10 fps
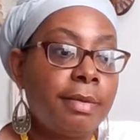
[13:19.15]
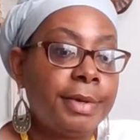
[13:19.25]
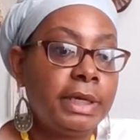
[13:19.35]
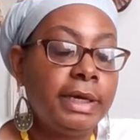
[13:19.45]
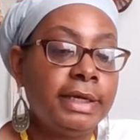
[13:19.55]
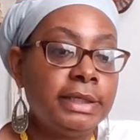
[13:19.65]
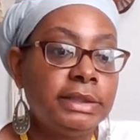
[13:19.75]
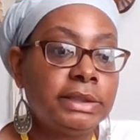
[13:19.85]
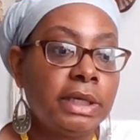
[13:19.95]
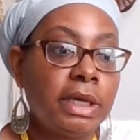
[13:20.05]

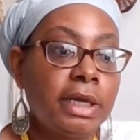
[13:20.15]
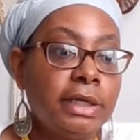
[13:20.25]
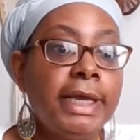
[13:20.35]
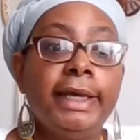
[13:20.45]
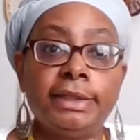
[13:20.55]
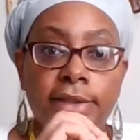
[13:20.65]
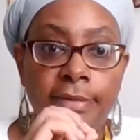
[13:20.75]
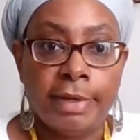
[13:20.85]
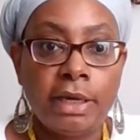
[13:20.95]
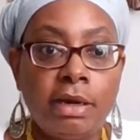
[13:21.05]
because yes,
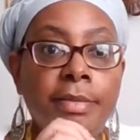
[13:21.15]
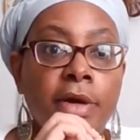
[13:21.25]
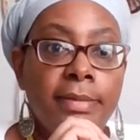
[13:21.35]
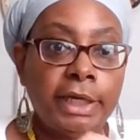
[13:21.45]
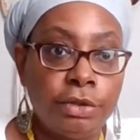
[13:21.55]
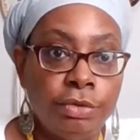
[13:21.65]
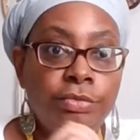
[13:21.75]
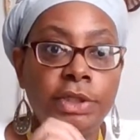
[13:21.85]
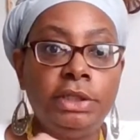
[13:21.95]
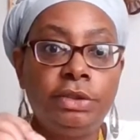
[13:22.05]
it may come up like you
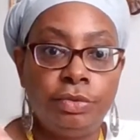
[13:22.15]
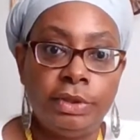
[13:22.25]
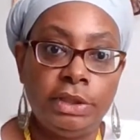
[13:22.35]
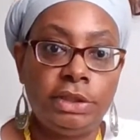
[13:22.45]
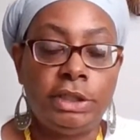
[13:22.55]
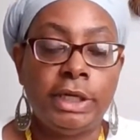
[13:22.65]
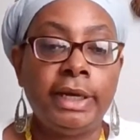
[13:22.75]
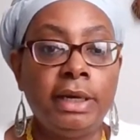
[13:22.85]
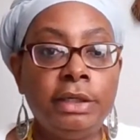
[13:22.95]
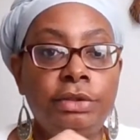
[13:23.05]
need to
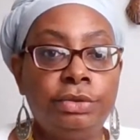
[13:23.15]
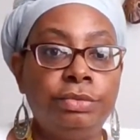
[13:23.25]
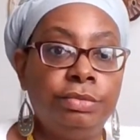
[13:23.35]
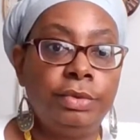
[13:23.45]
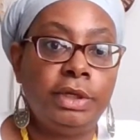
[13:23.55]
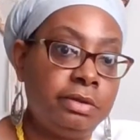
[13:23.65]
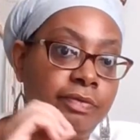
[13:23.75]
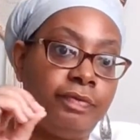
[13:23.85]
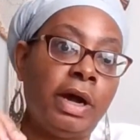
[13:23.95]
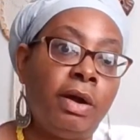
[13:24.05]
initiate unto
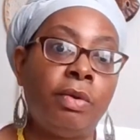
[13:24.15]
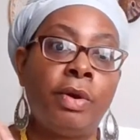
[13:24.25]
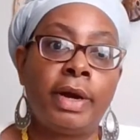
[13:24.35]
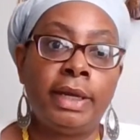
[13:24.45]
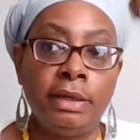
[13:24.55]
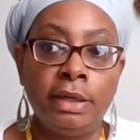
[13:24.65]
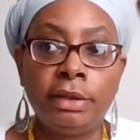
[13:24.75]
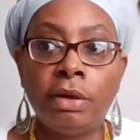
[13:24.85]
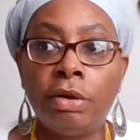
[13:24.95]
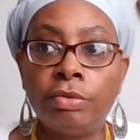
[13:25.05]
Ifa or
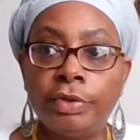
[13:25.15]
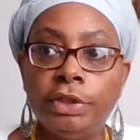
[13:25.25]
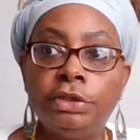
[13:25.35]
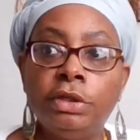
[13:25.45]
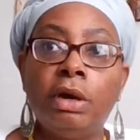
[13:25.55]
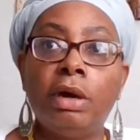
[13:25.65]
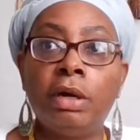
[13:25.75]
another Orisha.